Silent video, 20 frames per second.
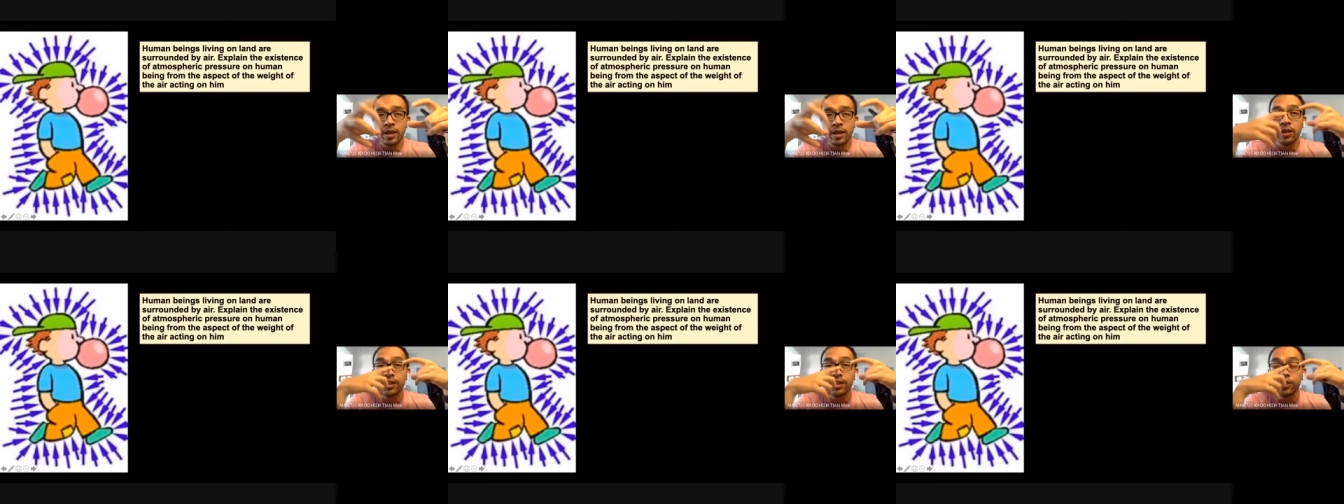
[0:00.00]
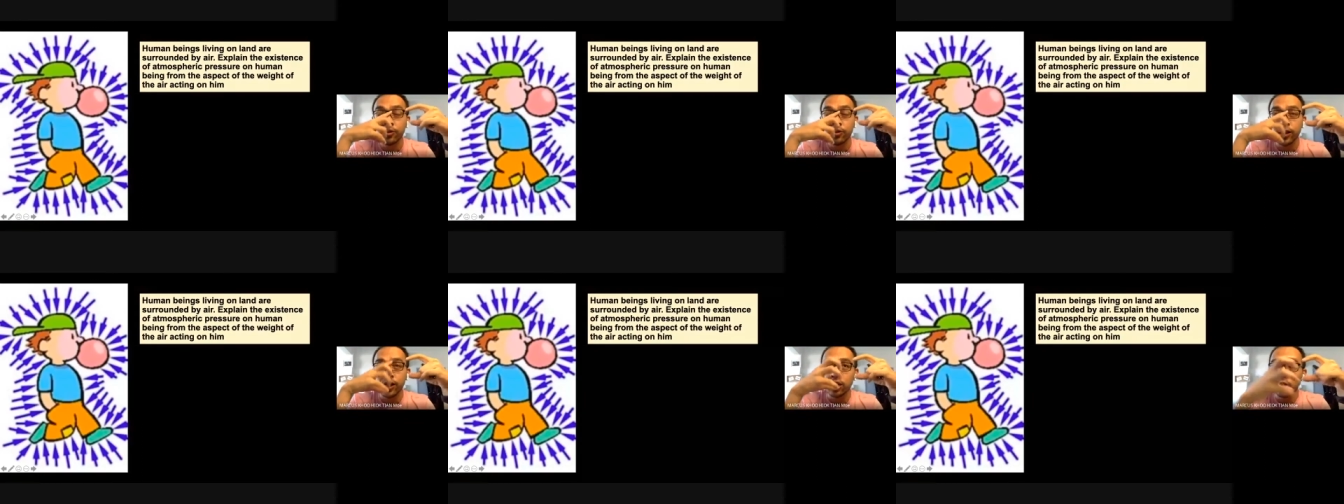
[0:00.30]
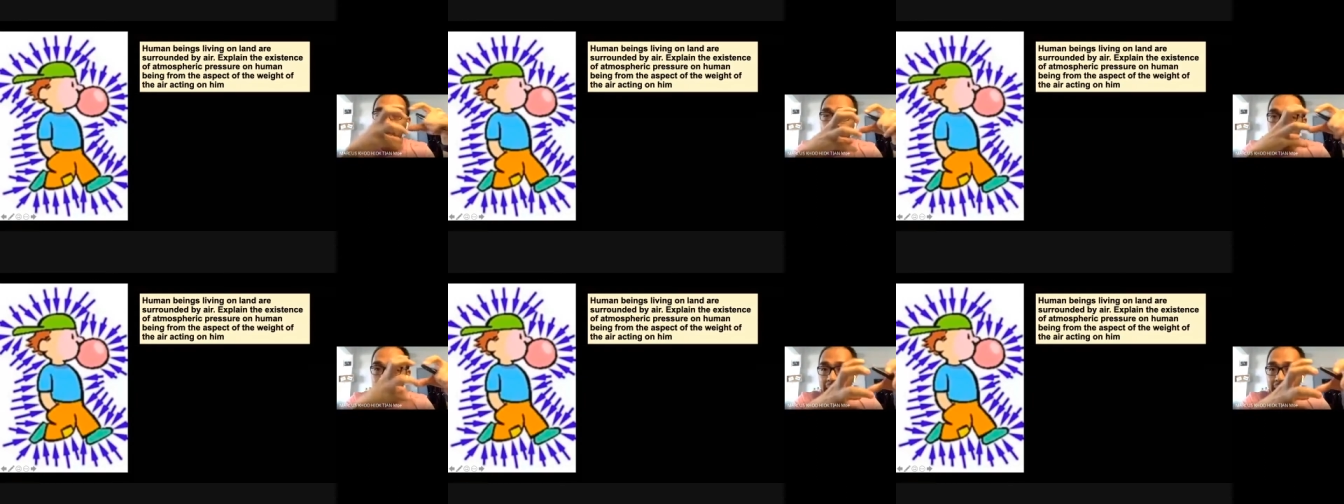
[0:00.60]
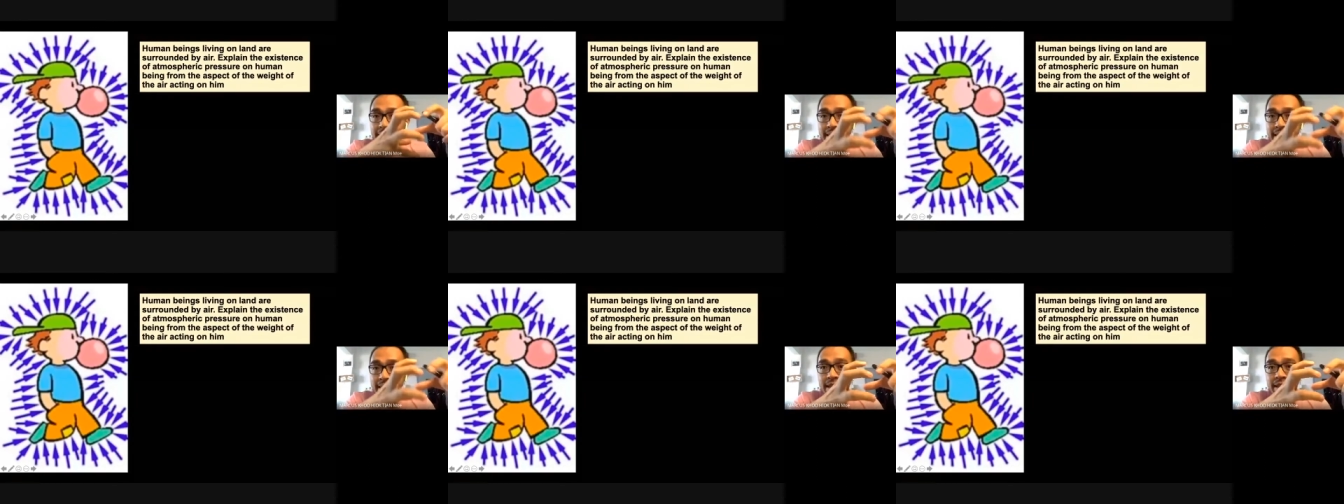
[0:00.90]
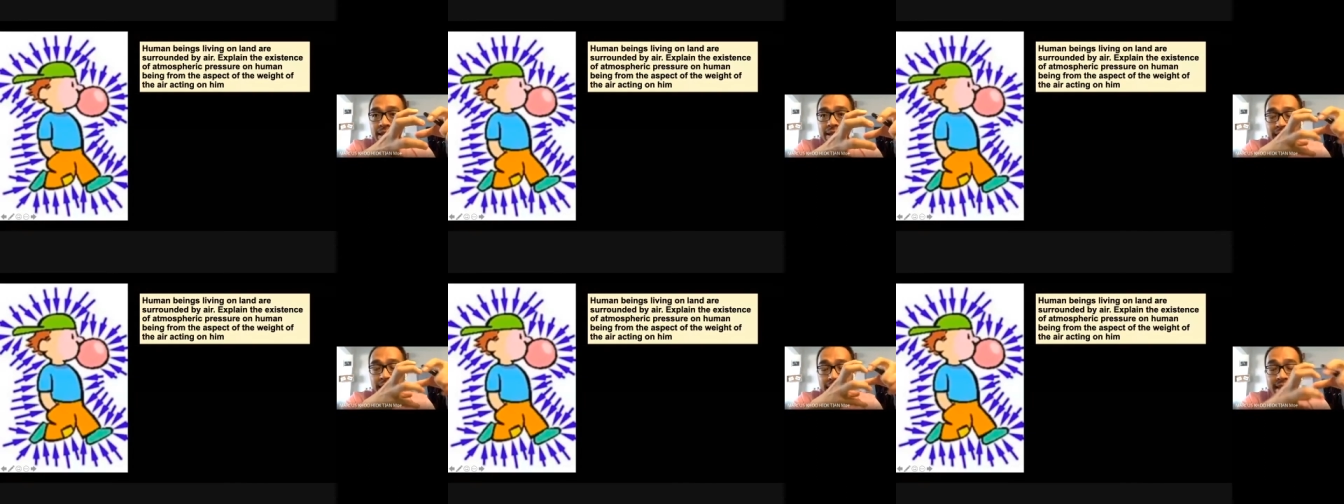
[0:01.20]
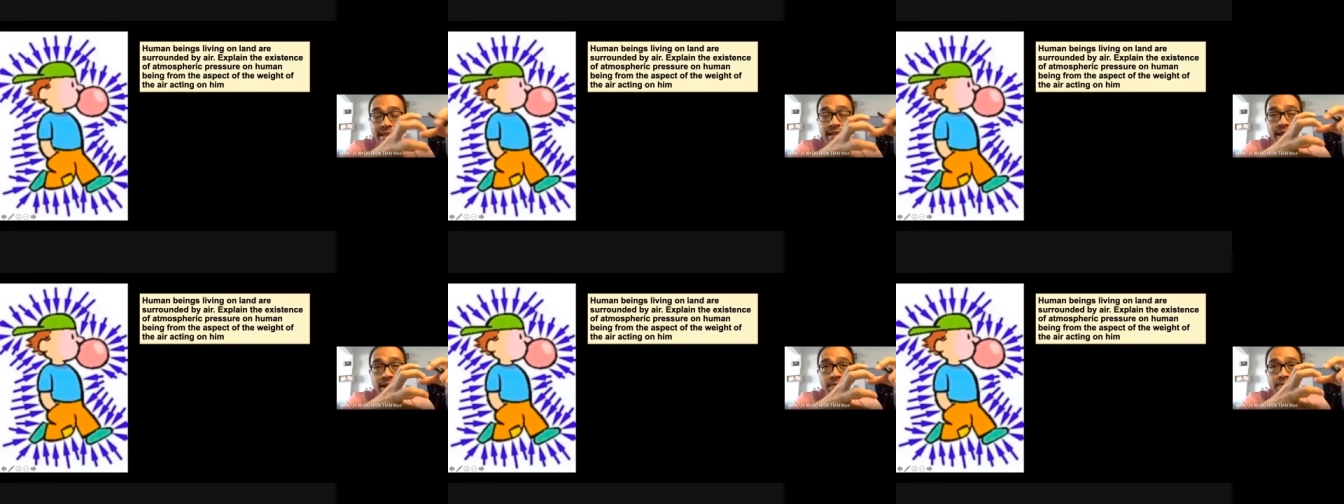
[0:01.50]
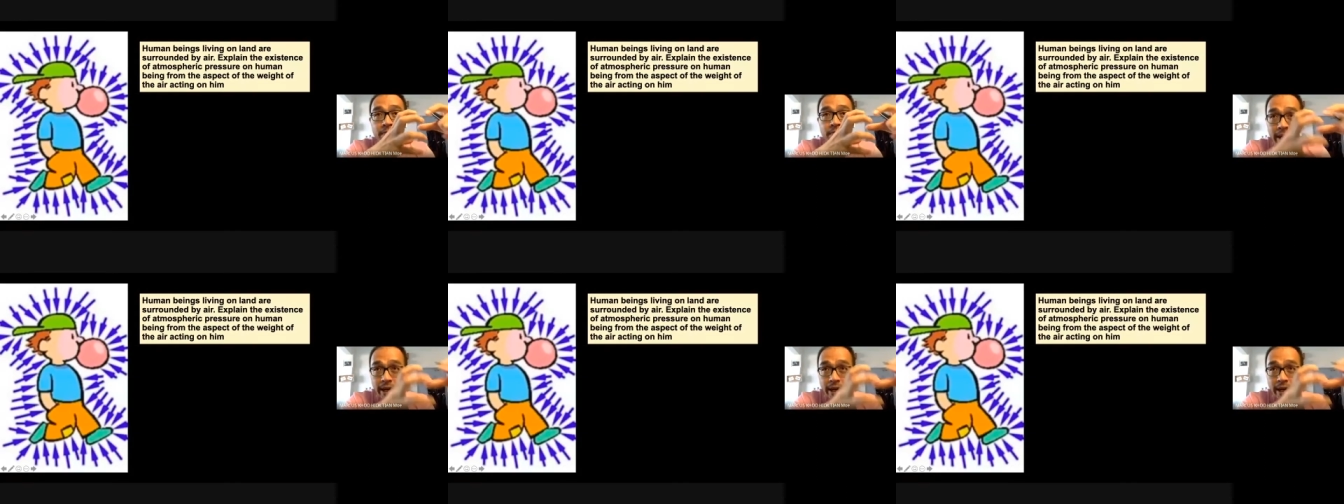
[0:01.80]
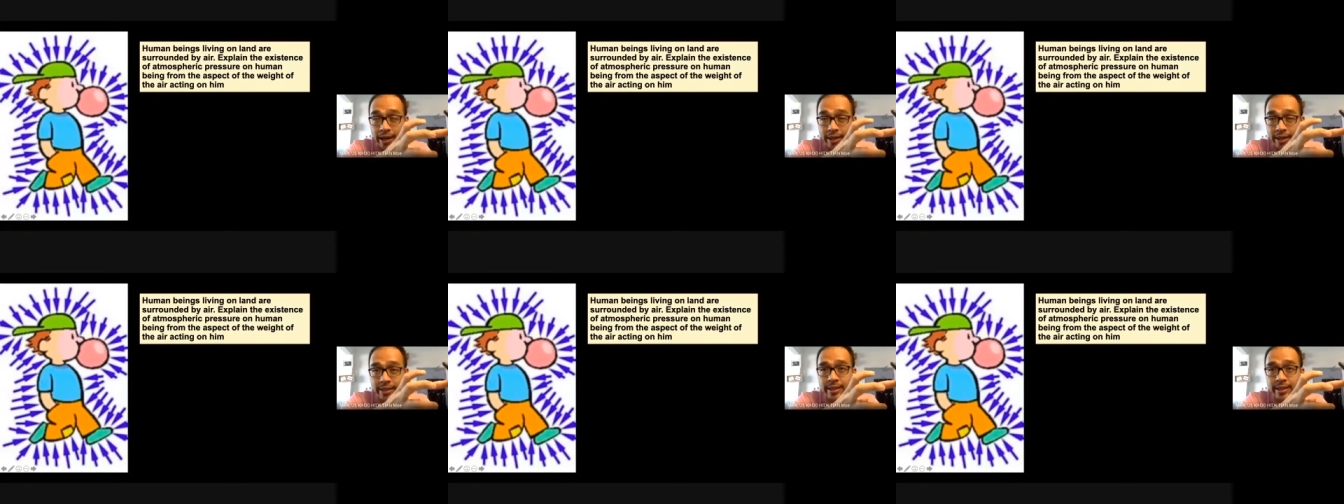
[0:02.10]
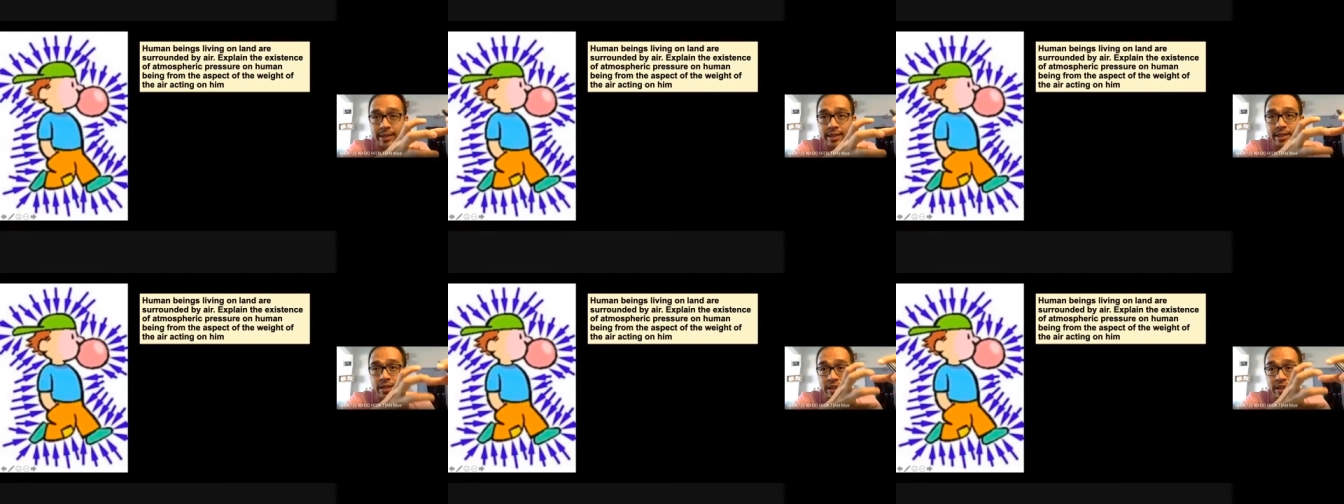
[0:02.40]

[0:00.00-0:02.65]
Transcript: So itu gas yang panas,